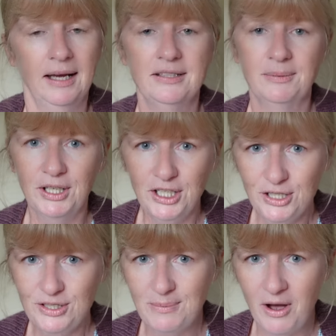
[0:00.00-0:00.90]
So I'm going to
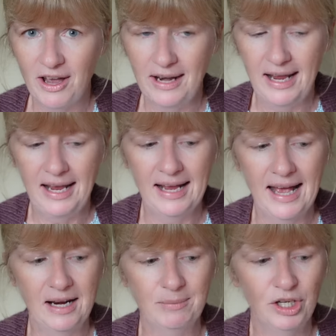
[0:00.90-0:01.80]
do some ironing
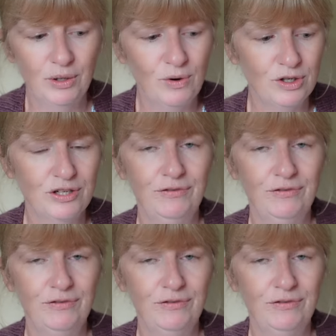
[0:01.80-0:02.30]
and I'm going to watch